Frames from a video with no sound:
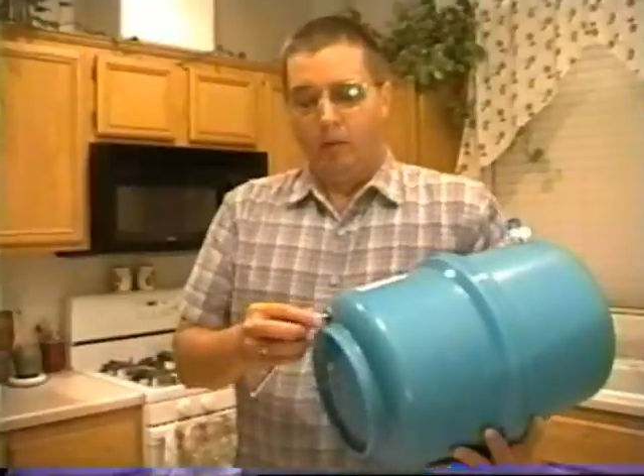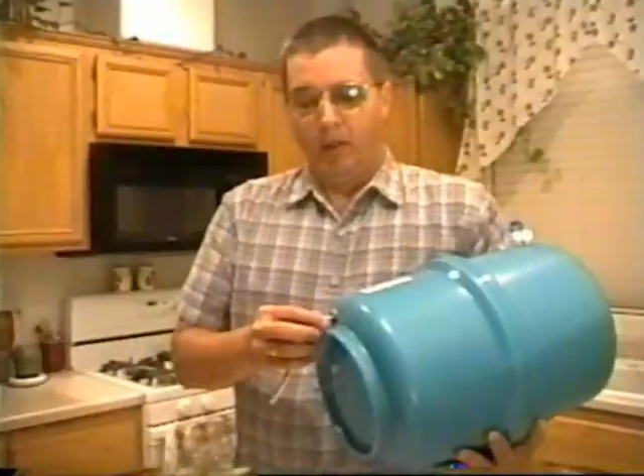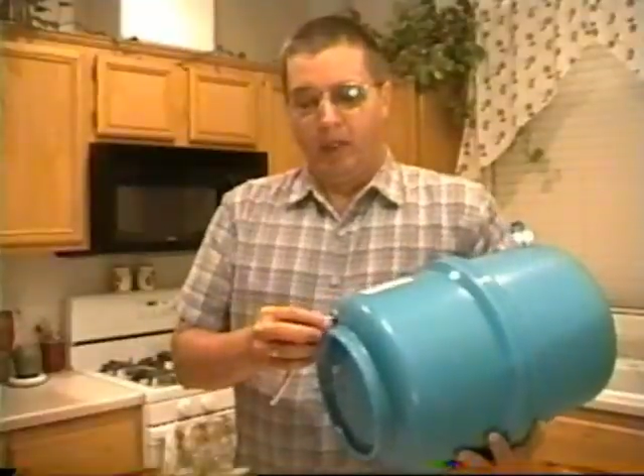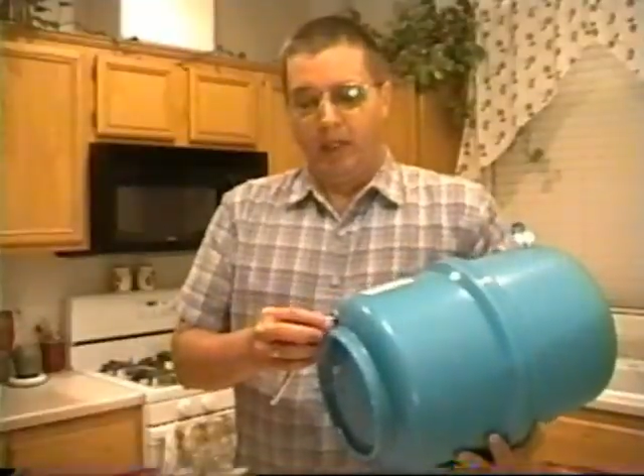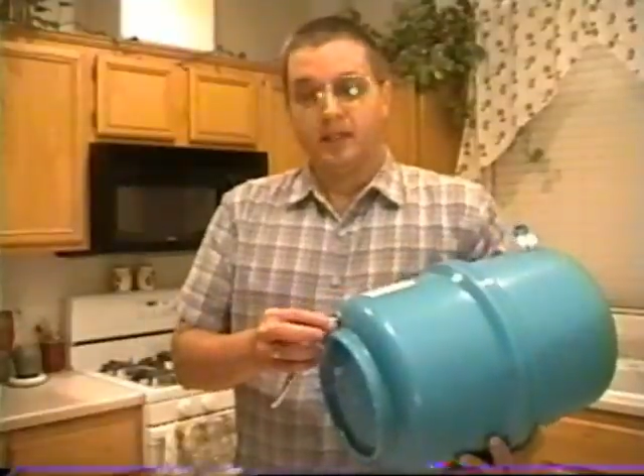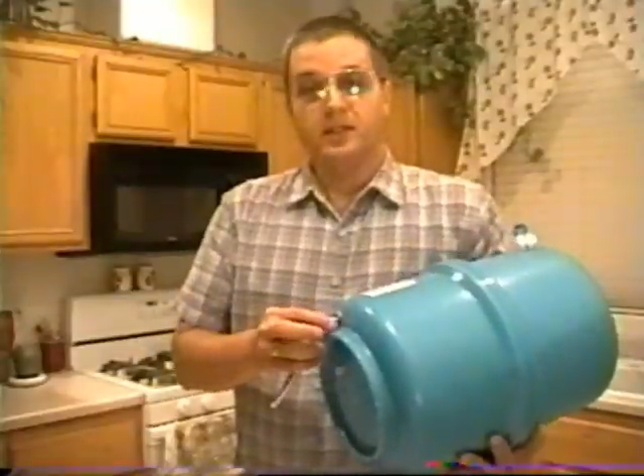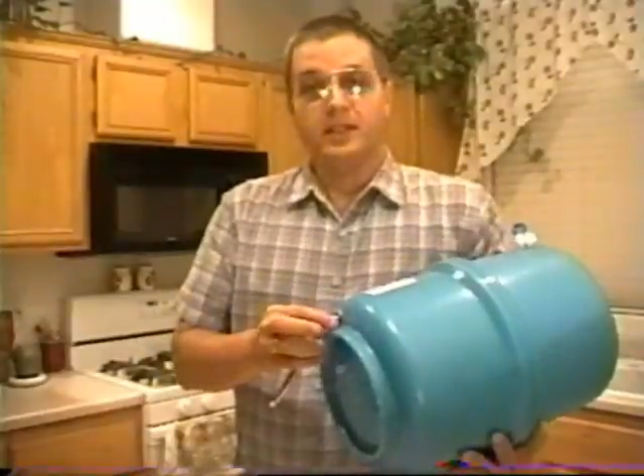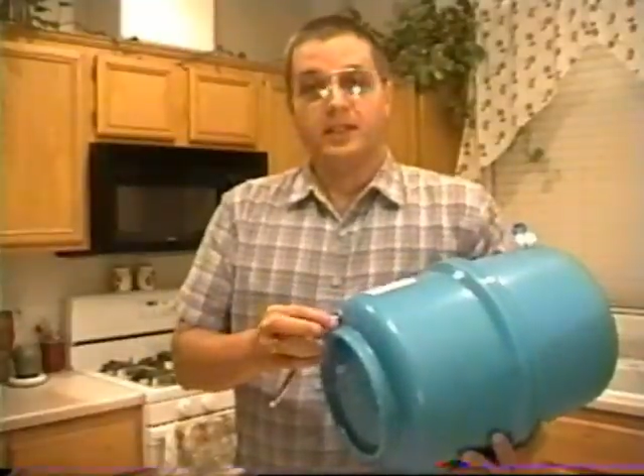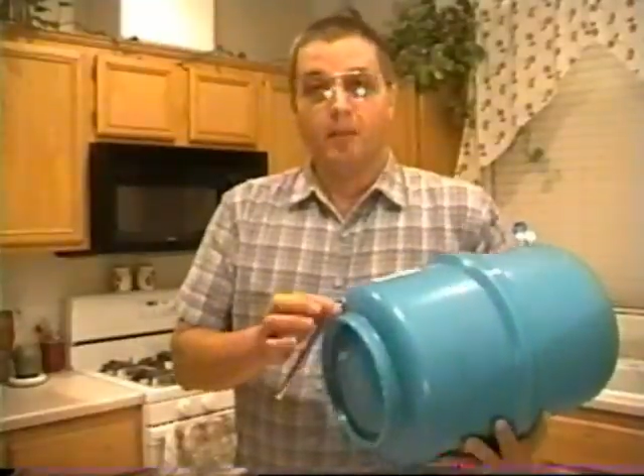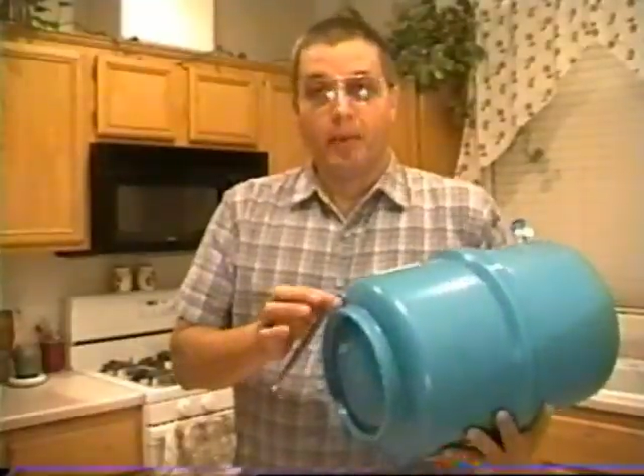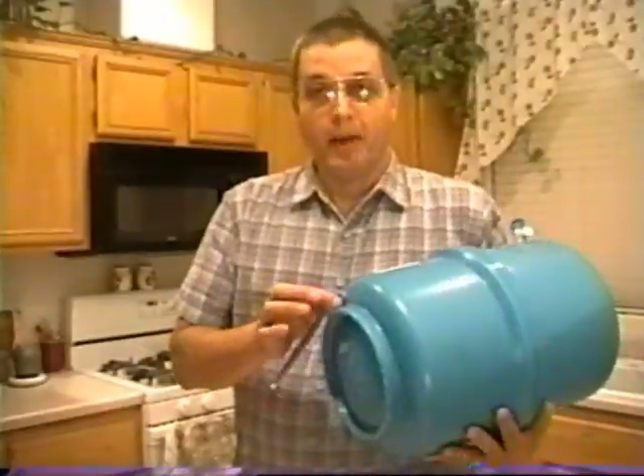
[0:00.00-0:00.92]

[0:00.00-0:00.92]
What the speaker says: When you get to 7